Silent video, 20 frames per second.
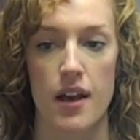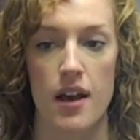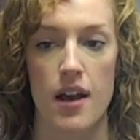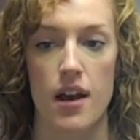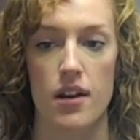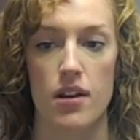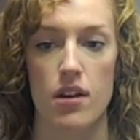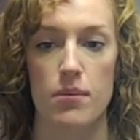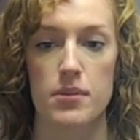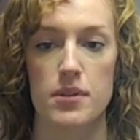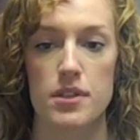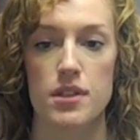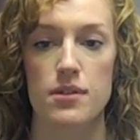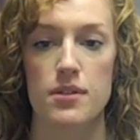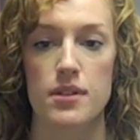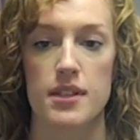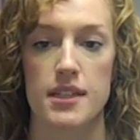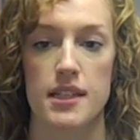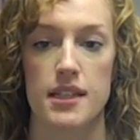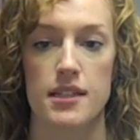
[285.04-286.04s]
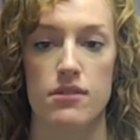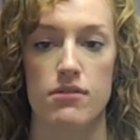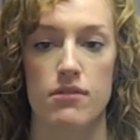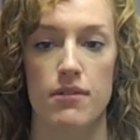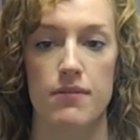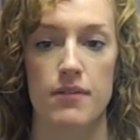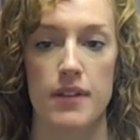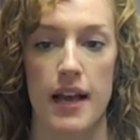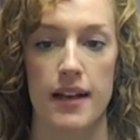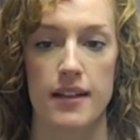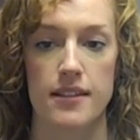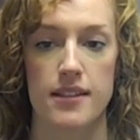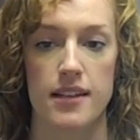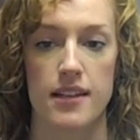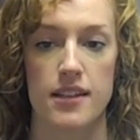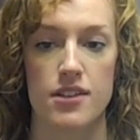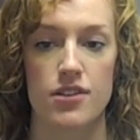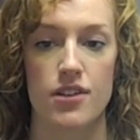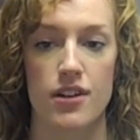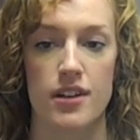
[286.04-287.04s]
An opportunity to reflect and
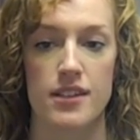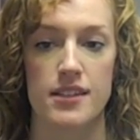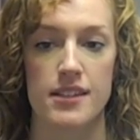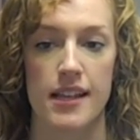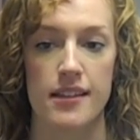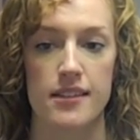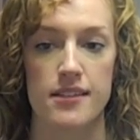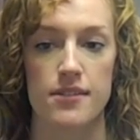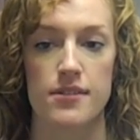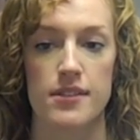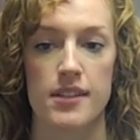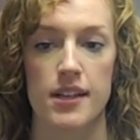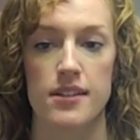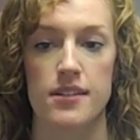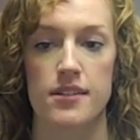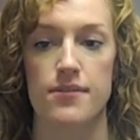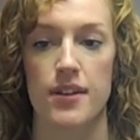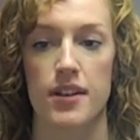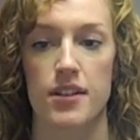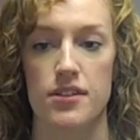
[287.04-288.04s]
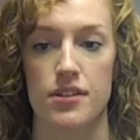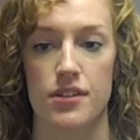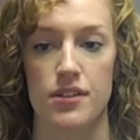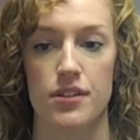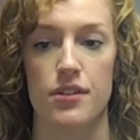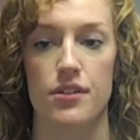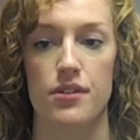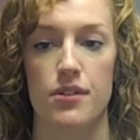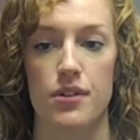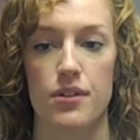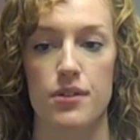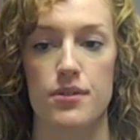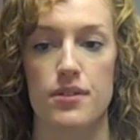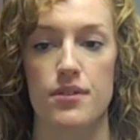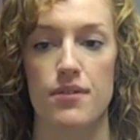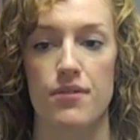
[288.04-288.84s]
enjoy a sense of satisfaction concludes the